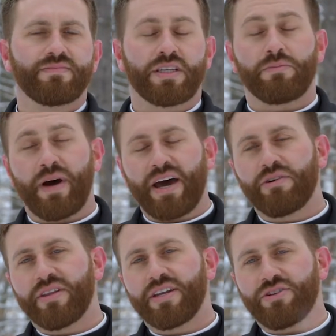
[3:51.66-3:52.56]
Now, the
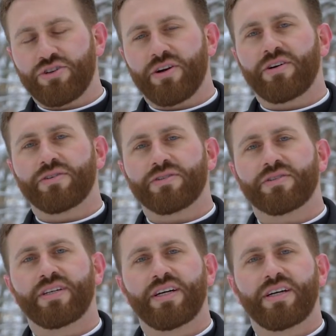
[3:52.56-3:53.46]
motto that he
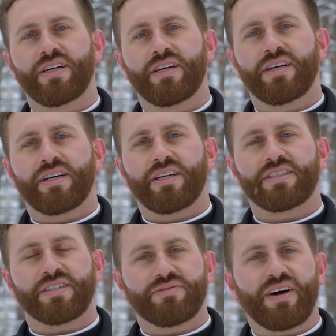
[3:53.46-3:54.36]
chose
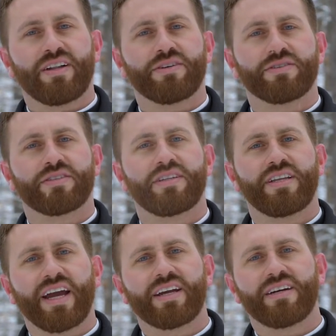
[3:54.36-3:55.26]
is as follows
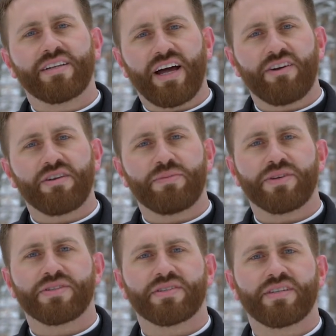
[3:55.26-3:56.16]
Nec
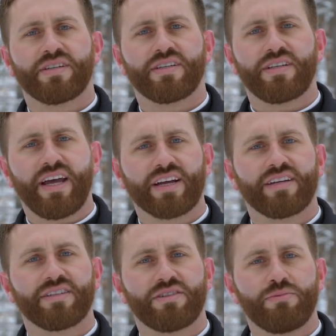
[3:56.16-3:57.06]
laudibus, nec
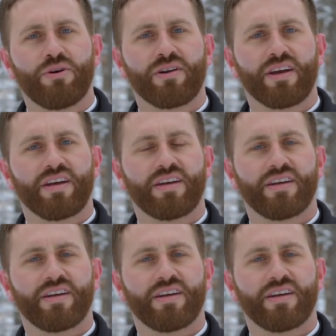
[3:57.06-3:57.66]
timore.